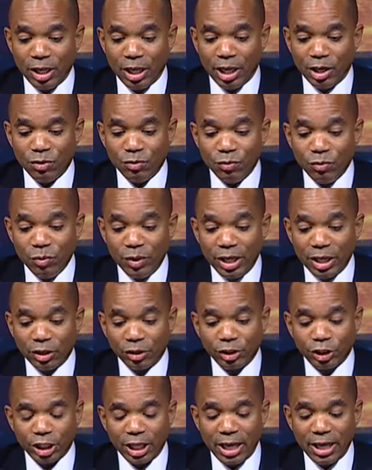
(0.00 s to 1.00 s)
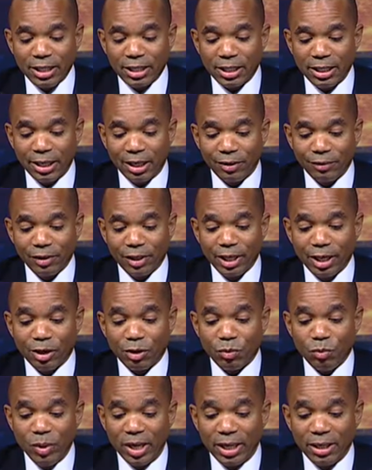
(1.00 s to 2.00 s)
real change in
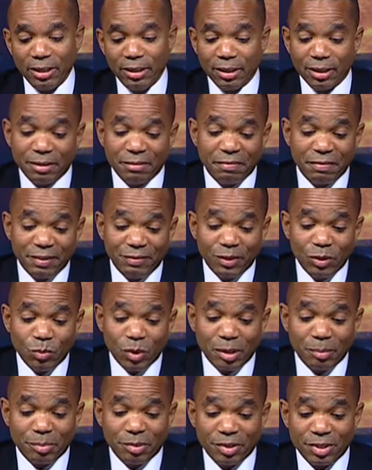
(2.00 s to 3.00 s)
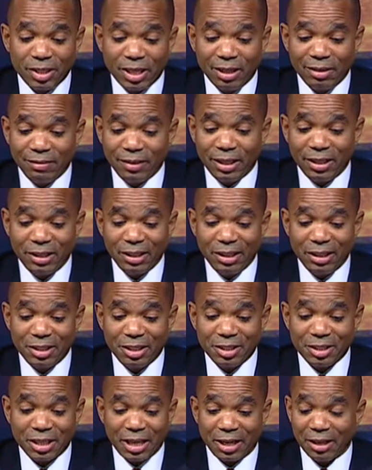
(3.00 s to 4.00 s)
healthcare when 51% of it
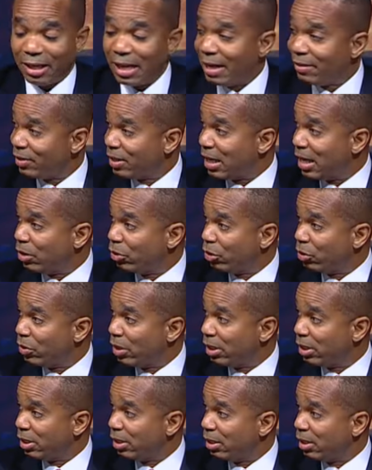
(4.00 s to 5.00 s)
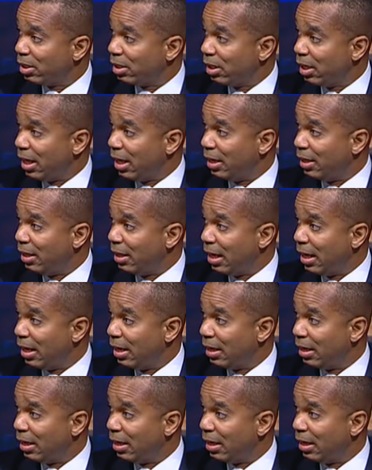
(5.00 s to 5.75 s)
is our lifestyle choices and